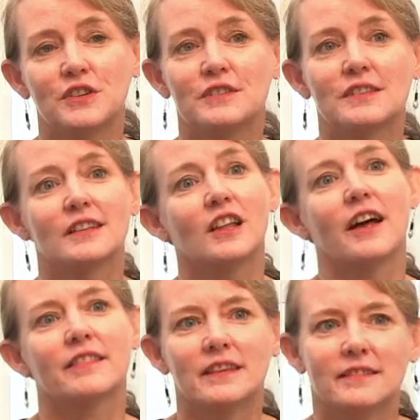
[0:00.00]
users are
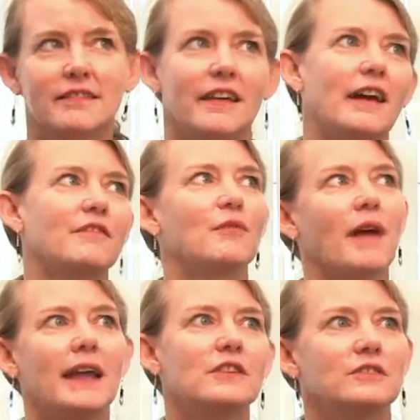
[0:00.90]
like this and they have a
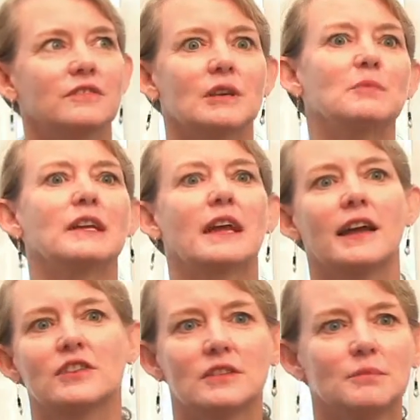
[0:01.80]
range of
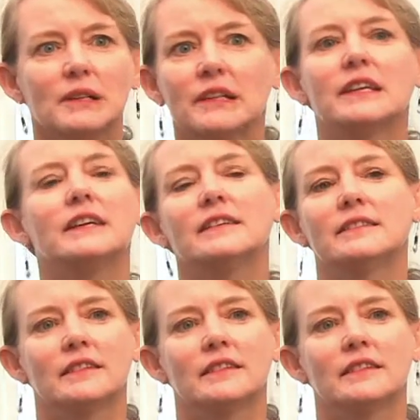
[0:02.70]
communication abilities,